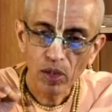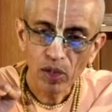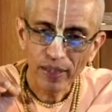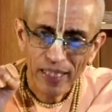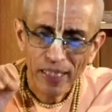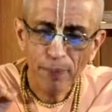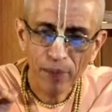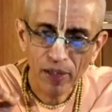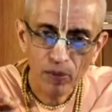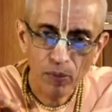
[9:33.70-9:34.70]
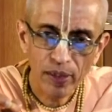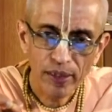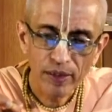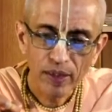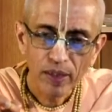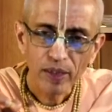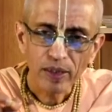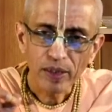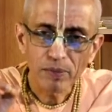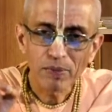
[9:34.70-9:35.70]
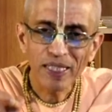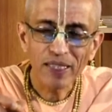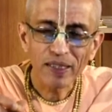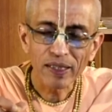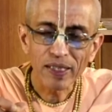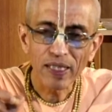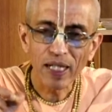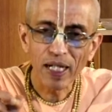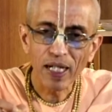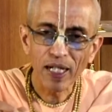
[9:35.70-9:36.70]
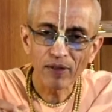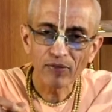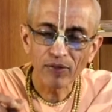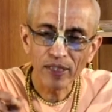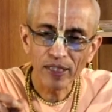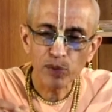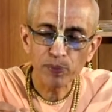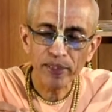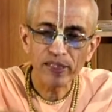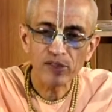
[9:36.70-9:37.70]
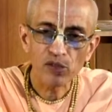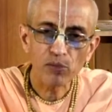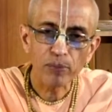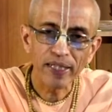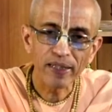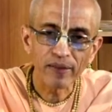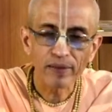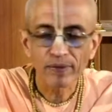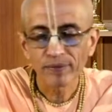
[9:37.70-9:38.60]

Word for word: or any part of the body, immediately I have experience of pain.